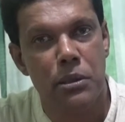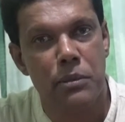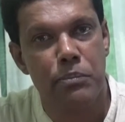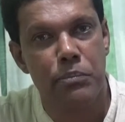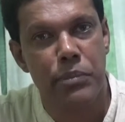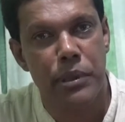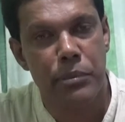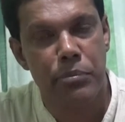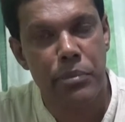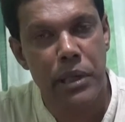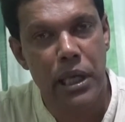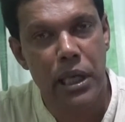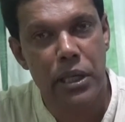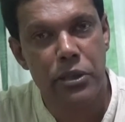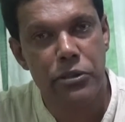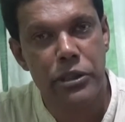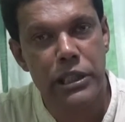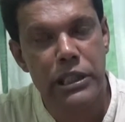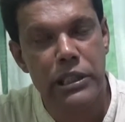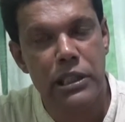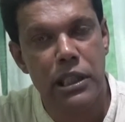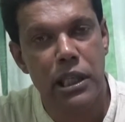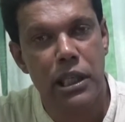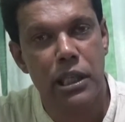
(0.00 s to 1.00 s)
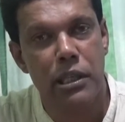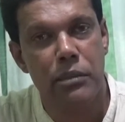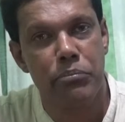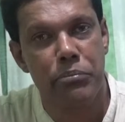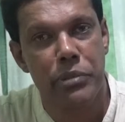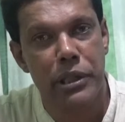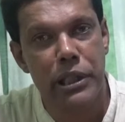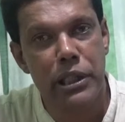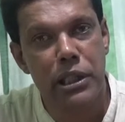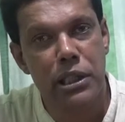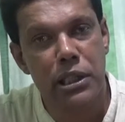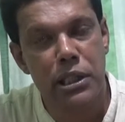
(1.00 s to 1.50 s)
prepare Rita,
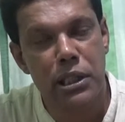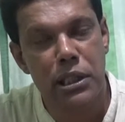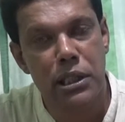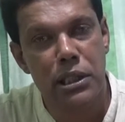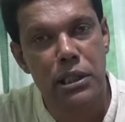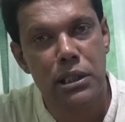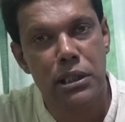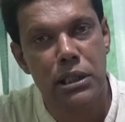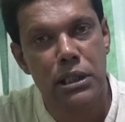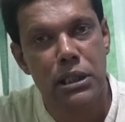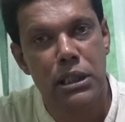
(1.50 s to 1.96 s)
bring her,